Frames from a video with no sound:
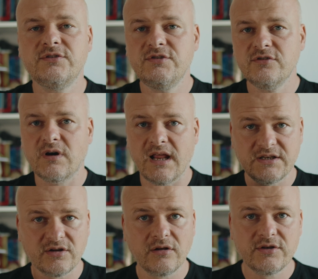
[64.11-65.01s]
do what I
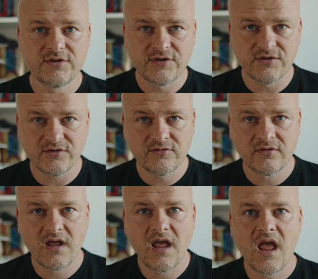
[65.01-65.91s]
told you to do,
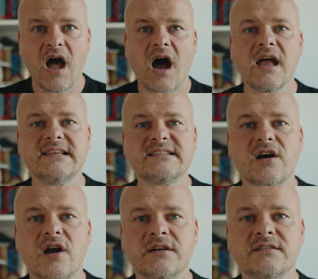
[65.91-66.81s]
I
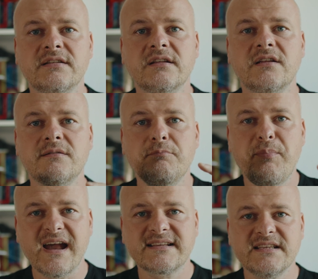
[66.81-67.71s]
start
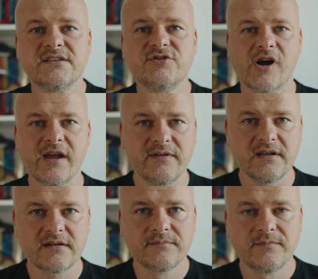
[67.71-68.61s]
backseat
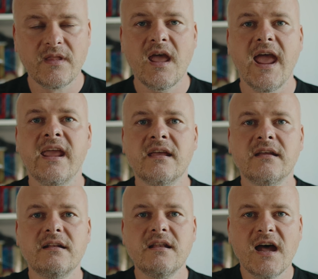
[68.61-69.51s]
driving. Hey,
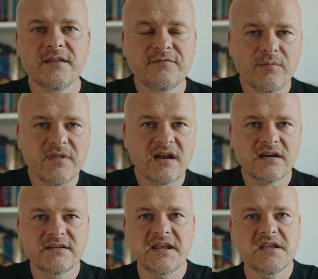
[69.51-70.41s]
not from there,
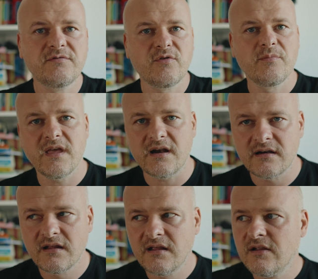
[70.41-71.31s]
take it from there.
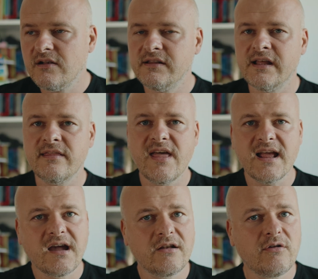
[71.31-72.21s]
Not
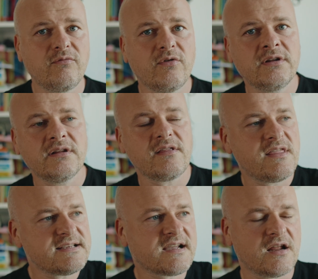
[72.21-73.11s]
that kind of wood,
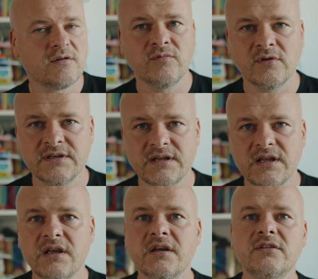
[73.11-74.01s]
this kind of wood.
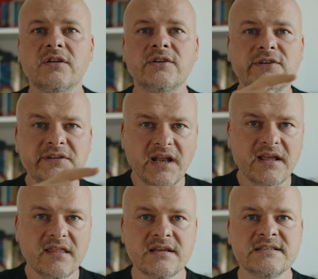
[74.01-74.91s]
Don't do it
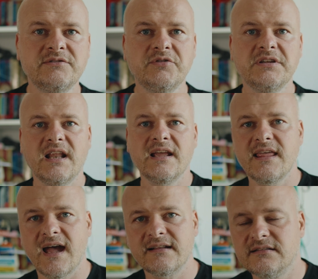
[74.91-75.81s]
like this, do it like
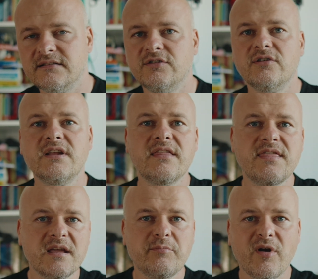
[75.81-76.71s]
that. Don't get
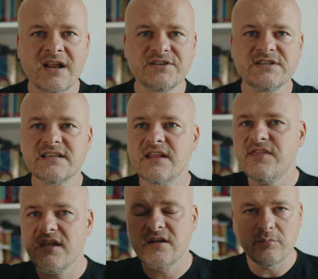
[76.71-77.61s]
thick branches, get
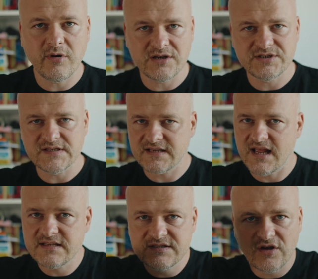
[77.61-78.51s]
thinner branches,
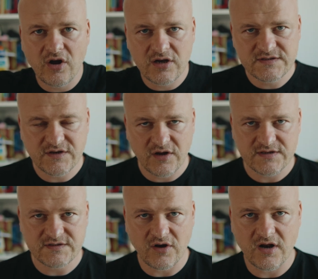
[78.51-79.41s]
and so on and so on and
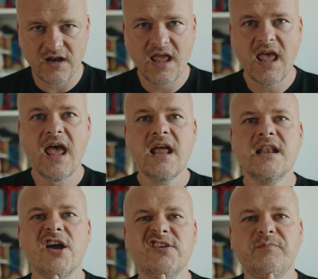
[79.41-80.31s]
so on.
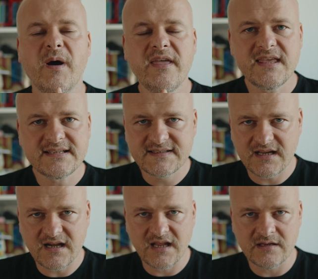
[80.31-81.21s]
Now, if by this
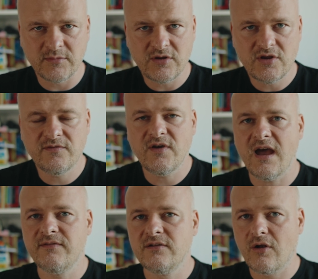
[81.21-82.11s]
time, if you
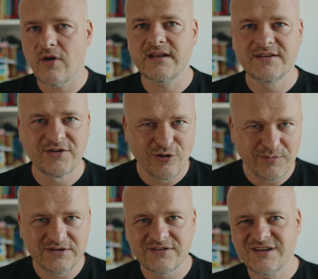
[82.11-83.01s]
haven't already told
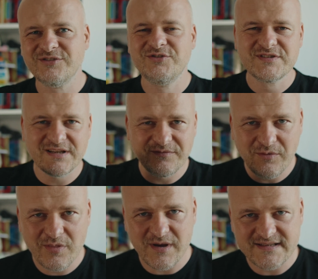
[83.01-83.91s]
me to go do something
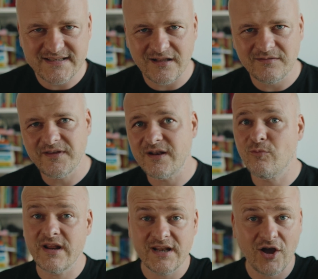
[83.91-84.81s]
with myself and
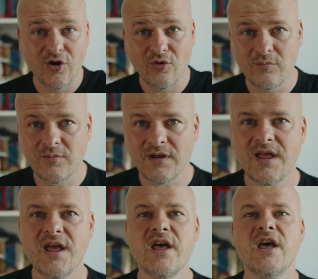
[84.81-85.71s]
went home,
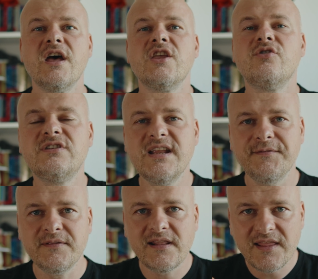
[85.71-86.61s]
you're
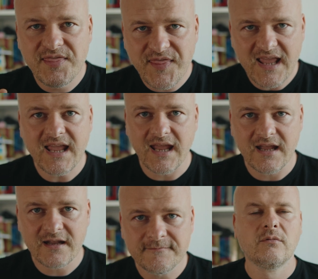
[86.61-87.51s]
definitely
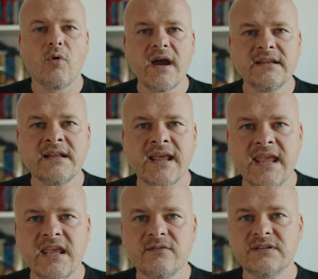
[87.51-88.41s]
thinking, why did he
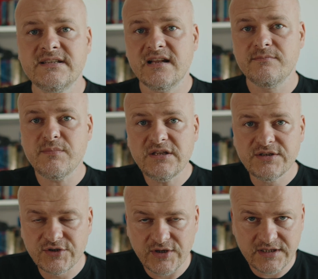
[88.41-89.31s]
even tell me to
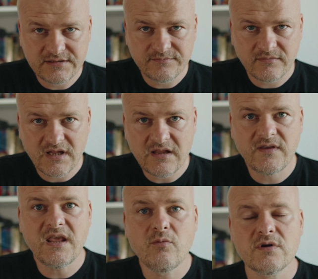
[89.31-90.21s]
do it if
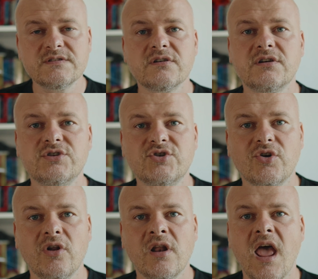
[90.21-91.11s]
he wants to
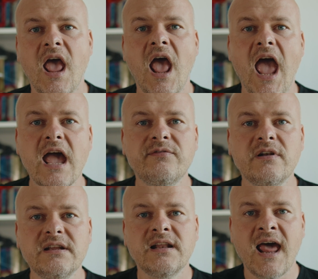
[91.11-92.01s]
control every
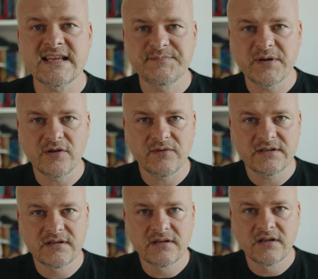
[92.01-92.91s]
little aspect of
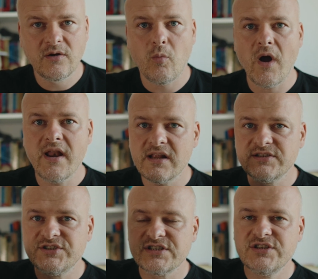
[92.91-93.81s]
it? Why not
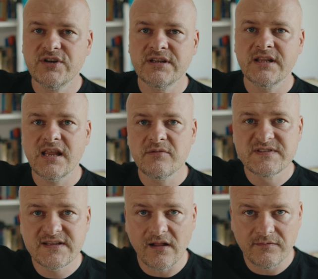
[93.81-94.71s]
just do it
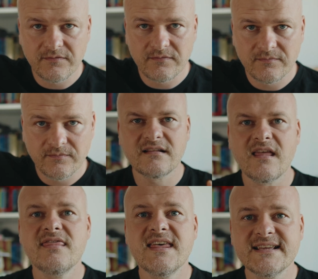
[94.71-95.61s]
himself?
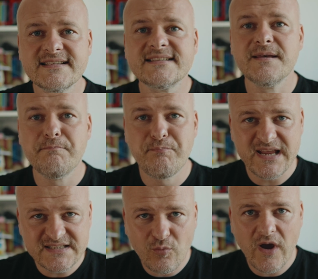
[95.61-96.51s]
This is the
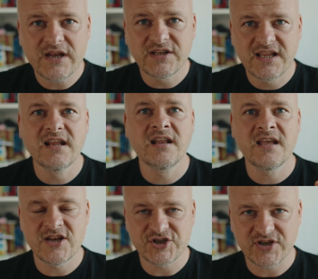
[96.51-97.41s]
best way to kill
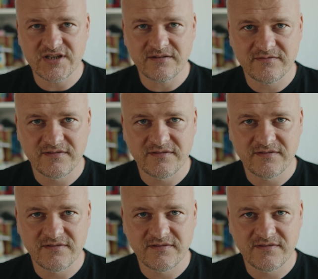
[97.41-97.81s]
initiative.